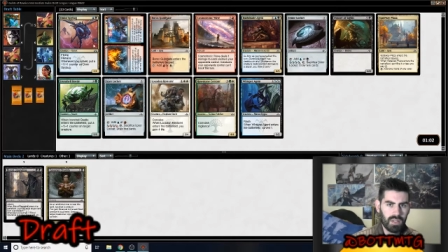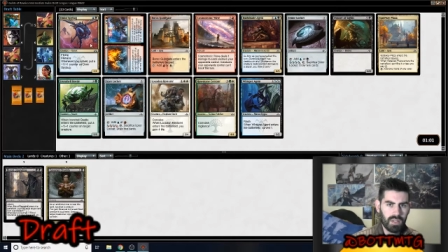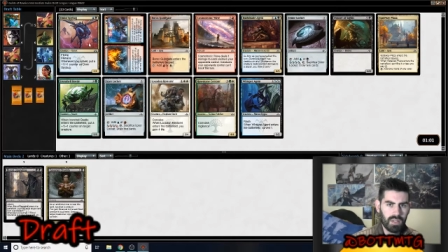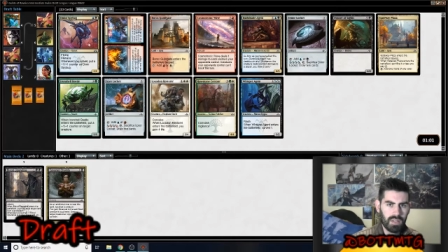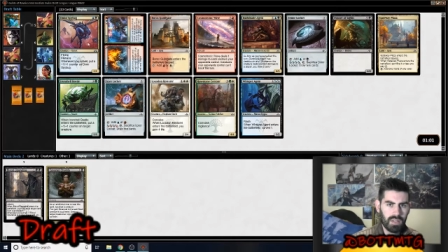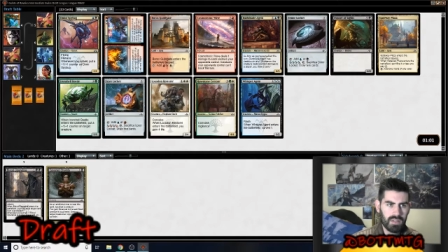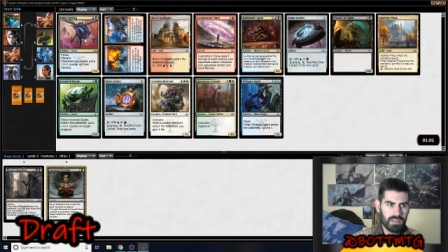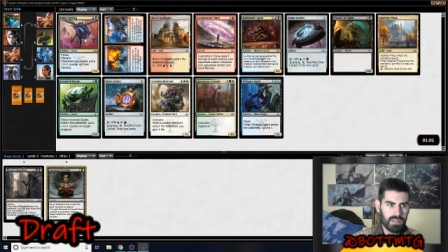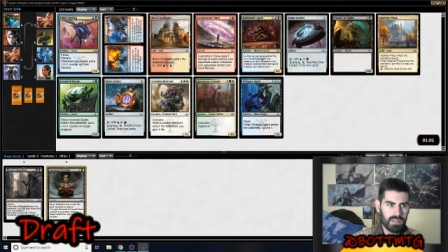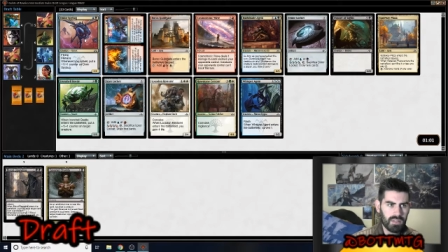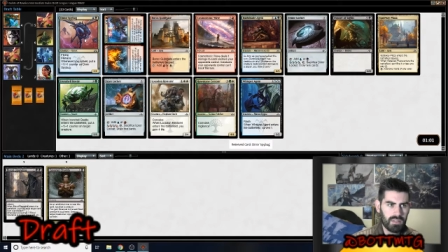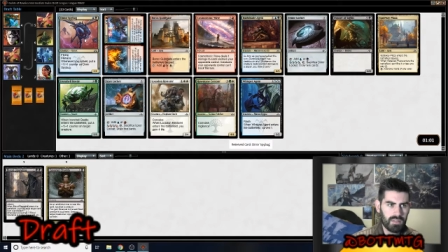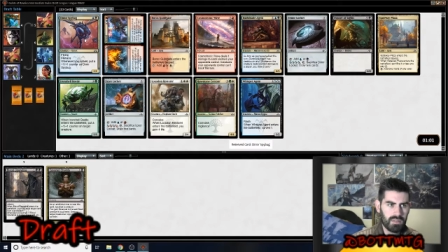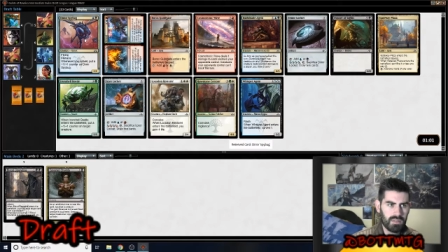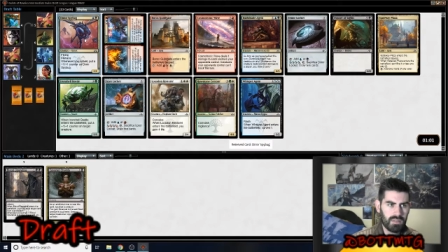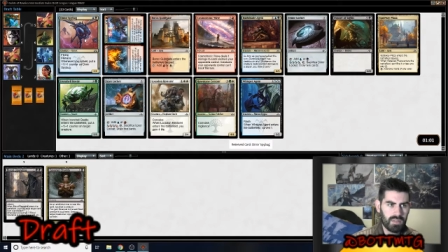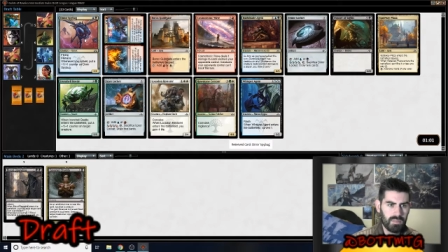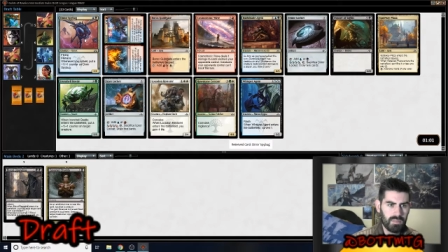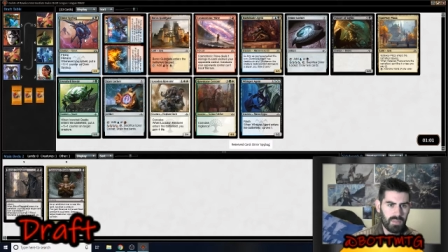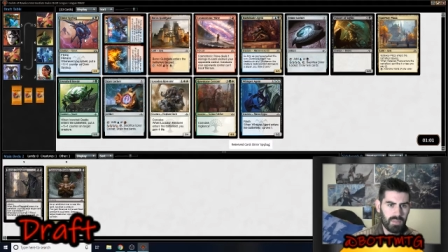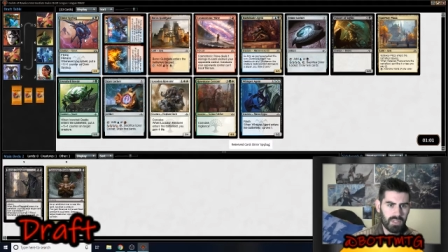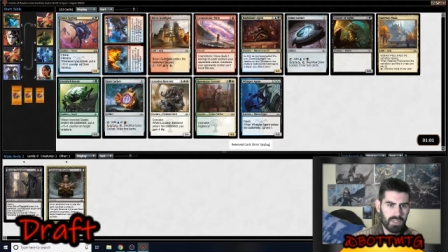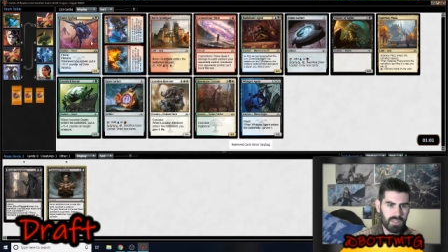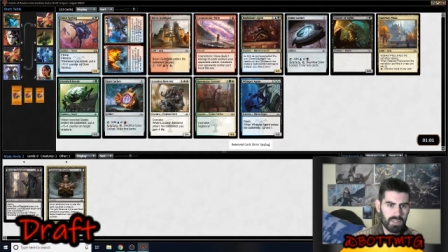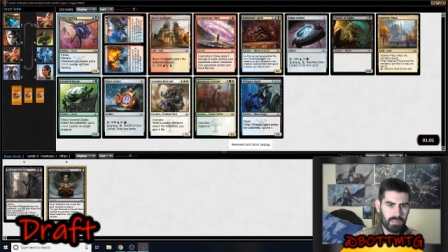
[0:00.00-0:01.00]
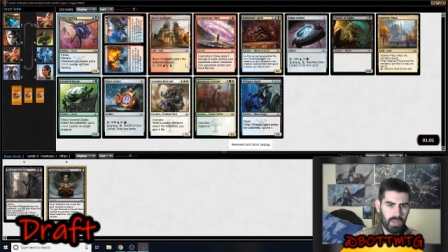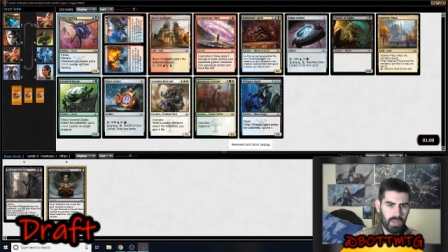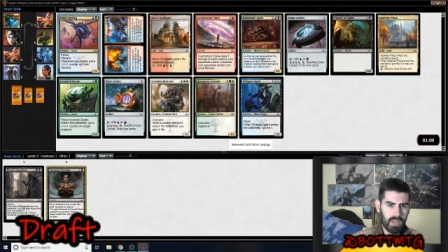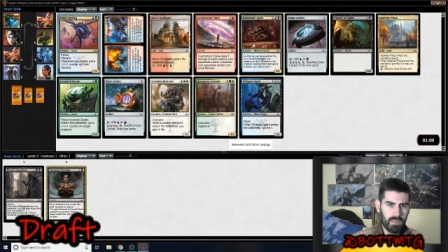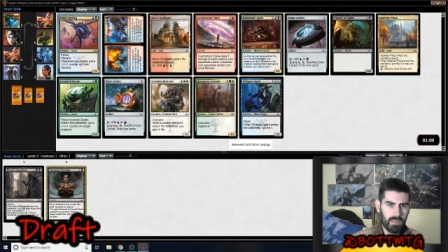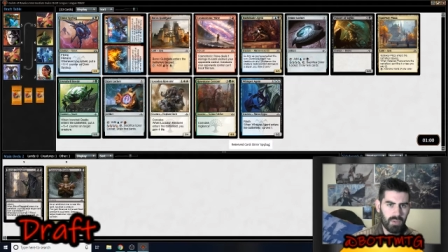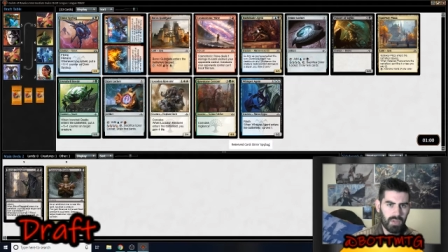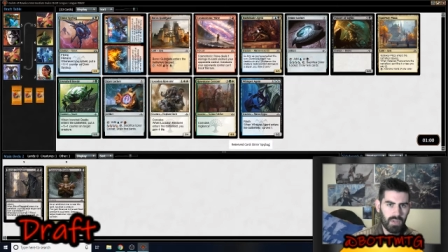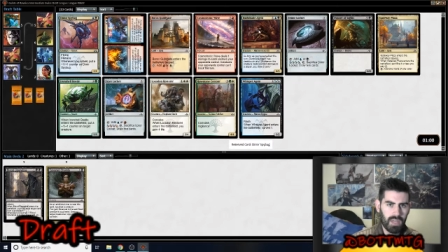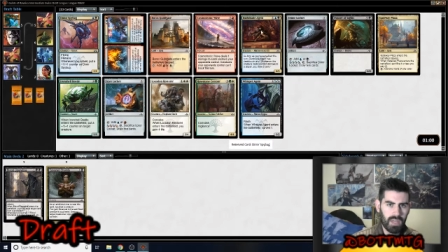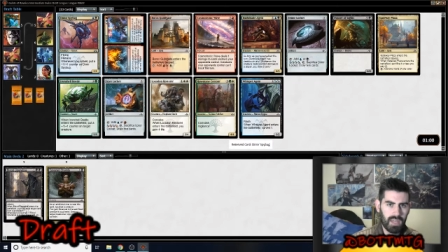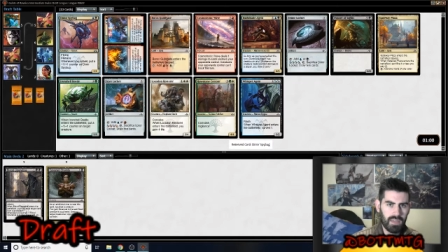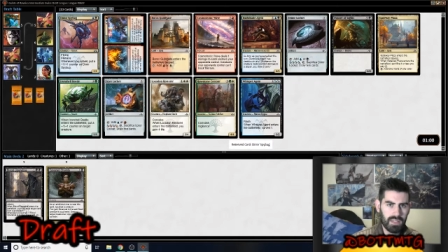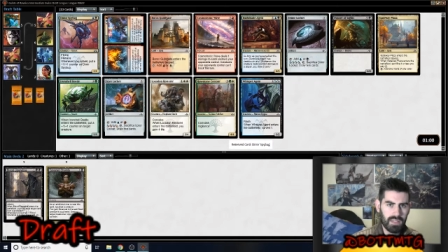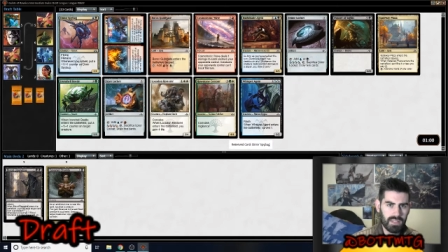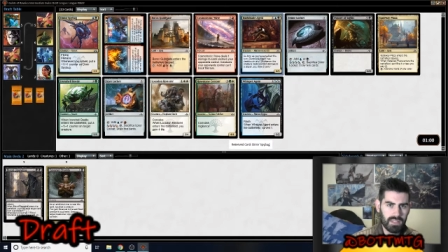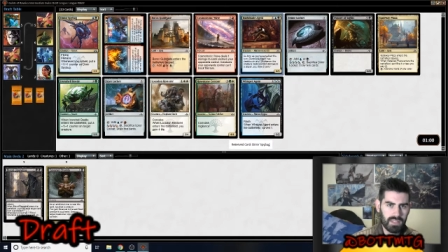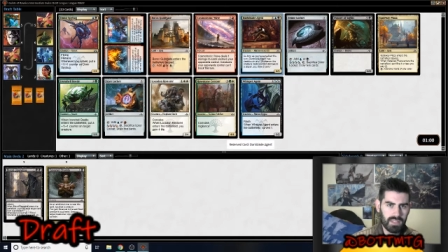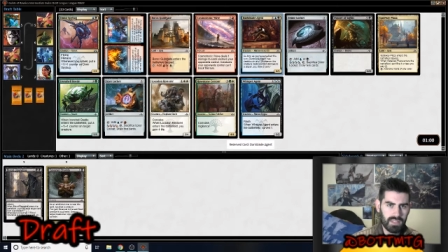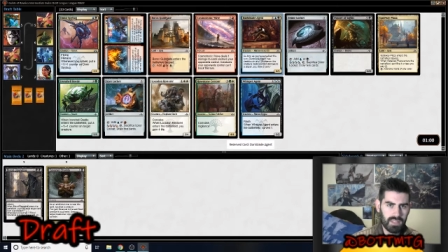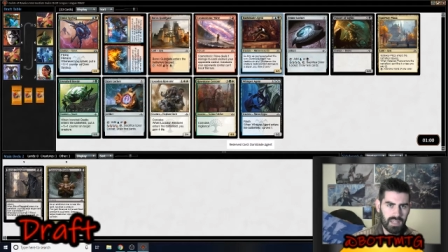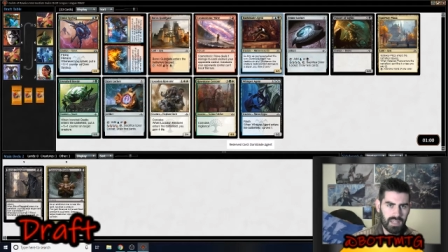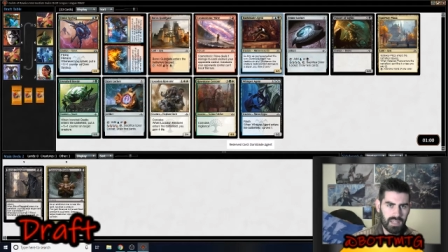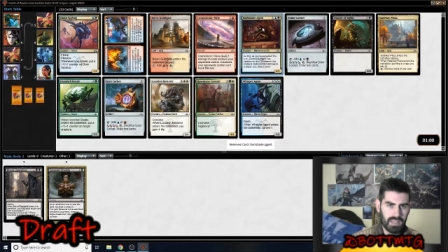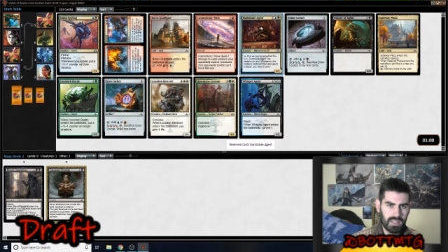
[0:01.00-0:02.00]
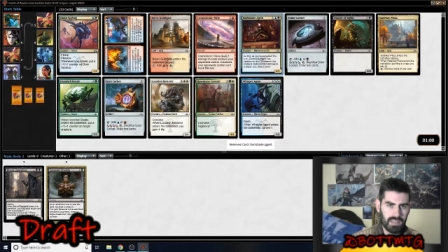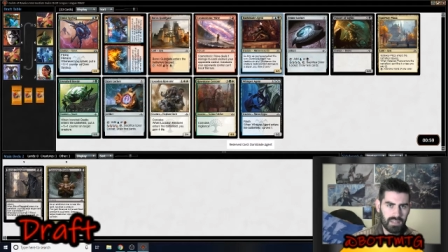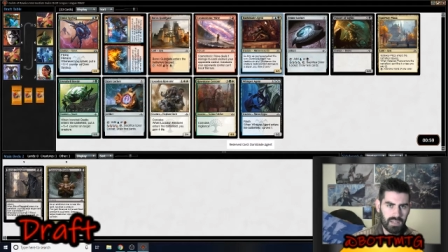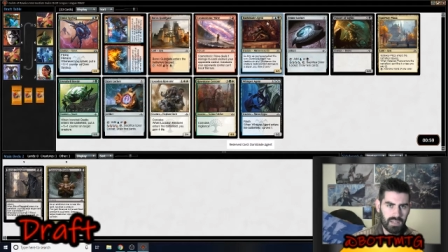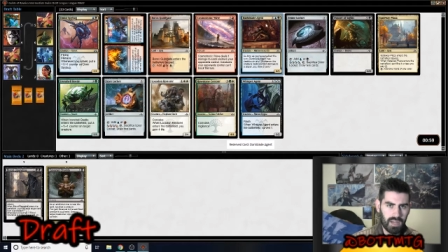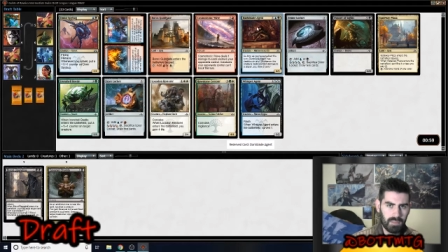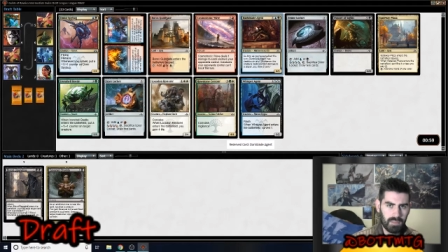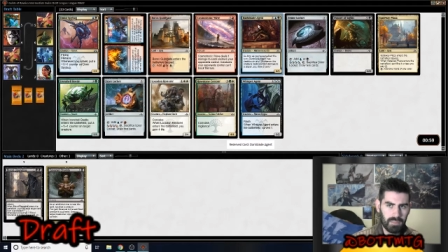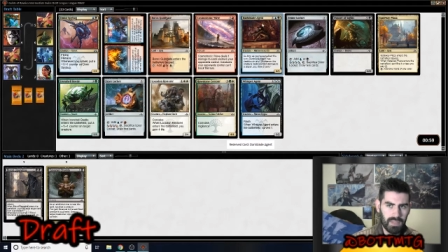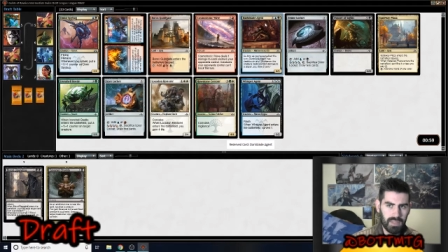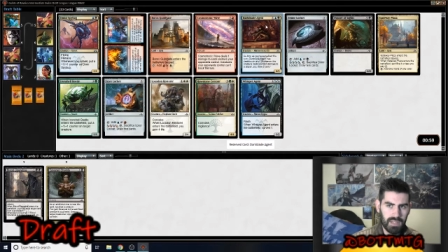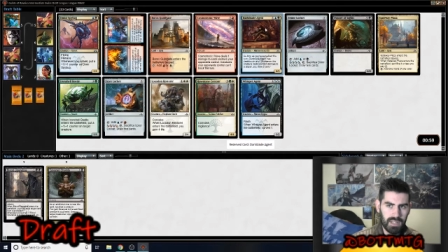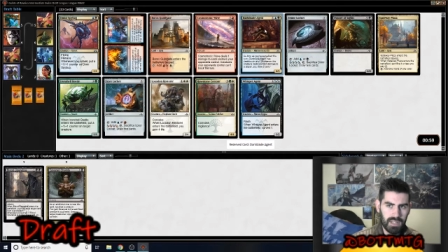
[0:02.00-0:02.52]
there's a Dimir Spybug, and that's the second Darkblade